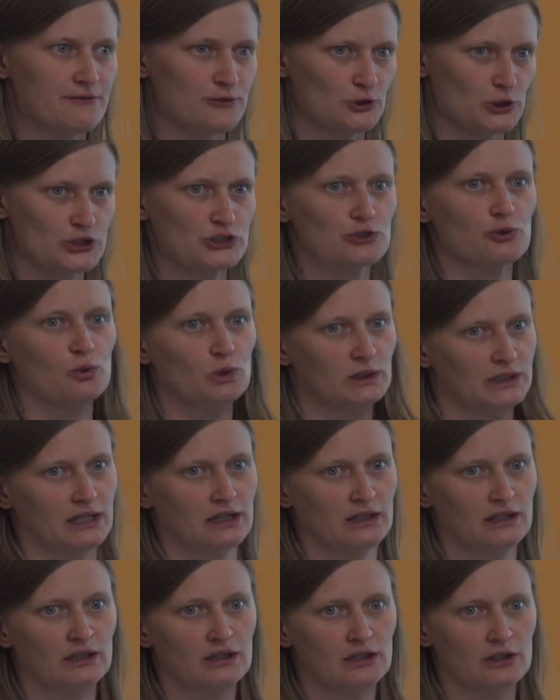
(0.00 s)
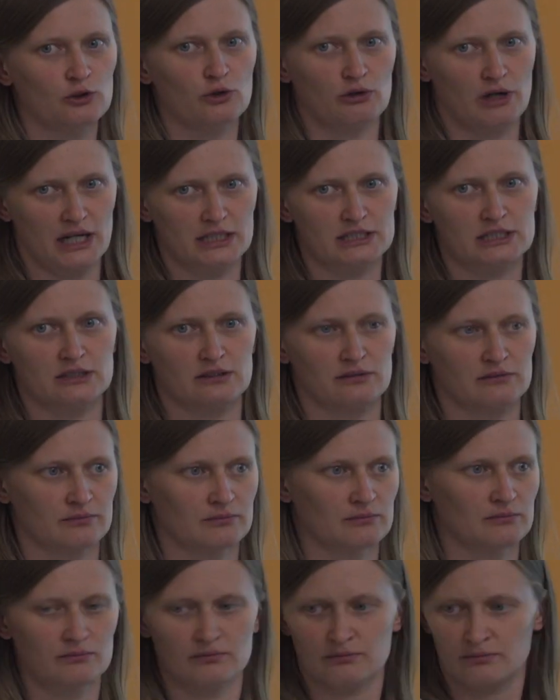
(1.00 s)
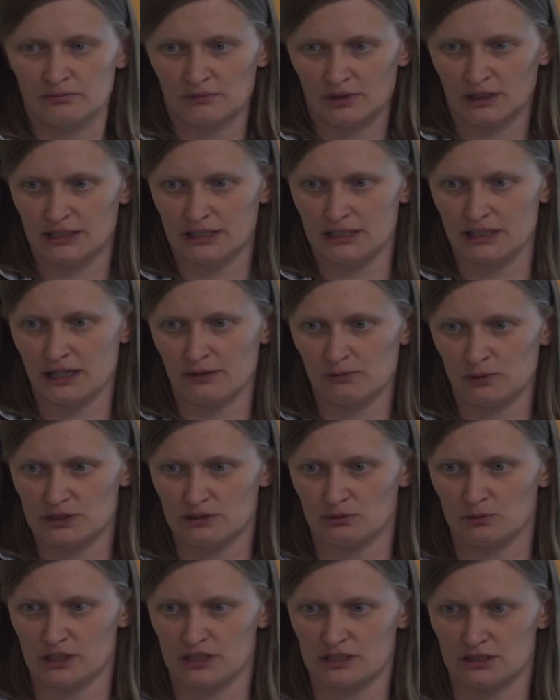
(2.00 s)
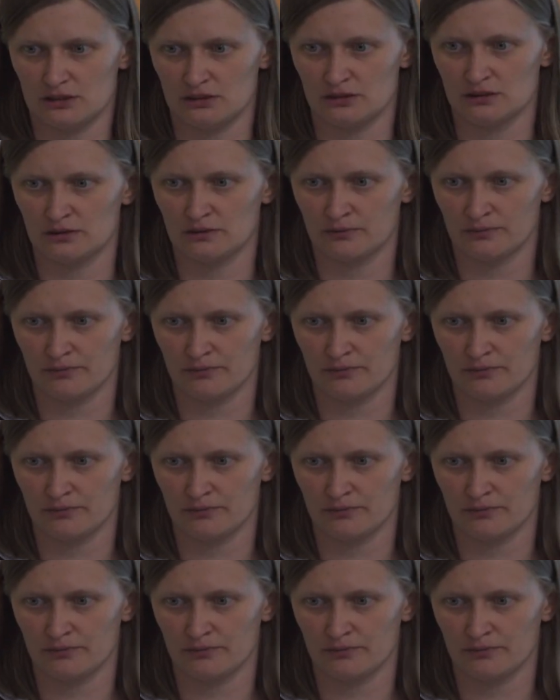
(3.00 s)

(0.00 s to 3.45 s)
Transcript: first order correction. And here was a question. Um,